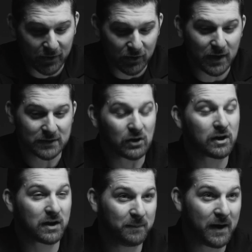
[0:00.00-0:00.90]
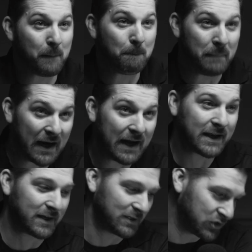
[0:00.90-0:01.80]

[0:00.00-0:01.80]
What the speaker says: you're not talking about buying a